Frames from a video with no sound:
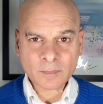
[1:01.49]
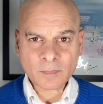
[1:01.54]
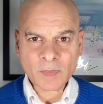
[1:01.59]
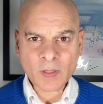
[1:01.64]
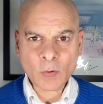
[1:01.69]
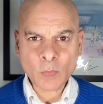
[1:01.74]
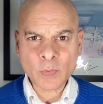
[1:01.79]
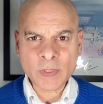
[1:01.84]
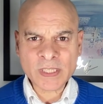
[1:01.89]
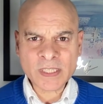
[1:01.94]

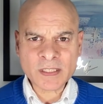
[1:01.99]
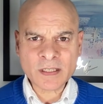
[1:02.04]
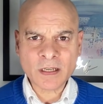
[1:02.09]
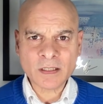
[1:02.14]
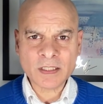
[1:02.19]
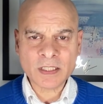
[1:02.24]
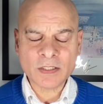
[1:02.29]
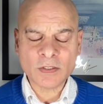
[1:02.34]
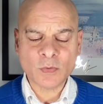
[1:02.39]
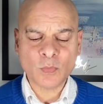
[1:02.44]
We
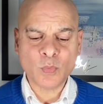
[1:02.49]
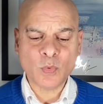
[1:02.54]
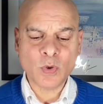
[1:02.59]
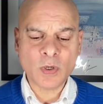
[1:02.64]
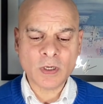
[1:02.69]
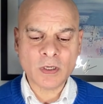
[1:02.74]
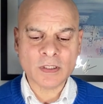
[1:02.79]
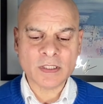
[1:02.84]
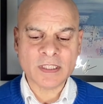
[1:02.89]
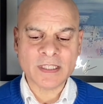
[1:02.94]
started to
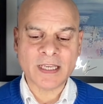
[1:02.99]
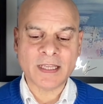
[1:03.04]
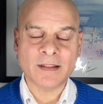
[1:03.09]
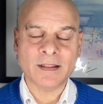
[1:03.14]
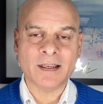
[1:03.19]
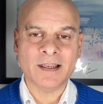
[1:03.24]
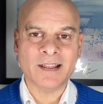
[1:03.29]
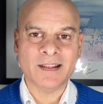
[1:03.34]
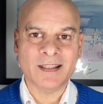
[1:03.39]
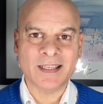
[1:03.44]
work together
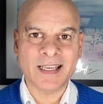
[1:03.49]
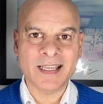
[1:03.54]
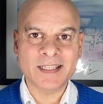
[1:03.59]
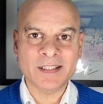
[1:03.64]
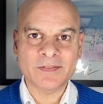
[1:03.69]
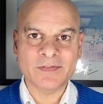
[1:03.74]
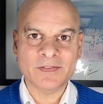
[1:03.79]
at the end of